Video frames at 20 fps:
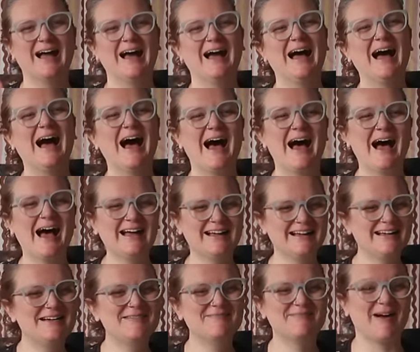but
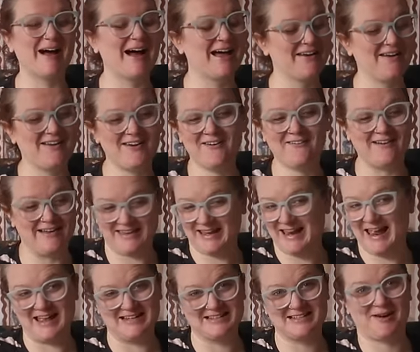and I know how
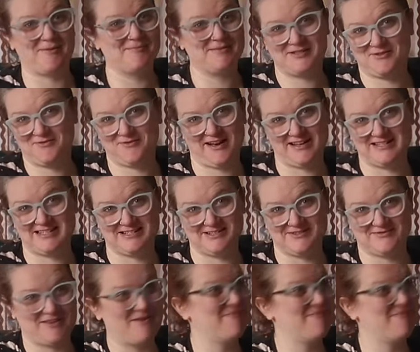they end and I'm still frightened of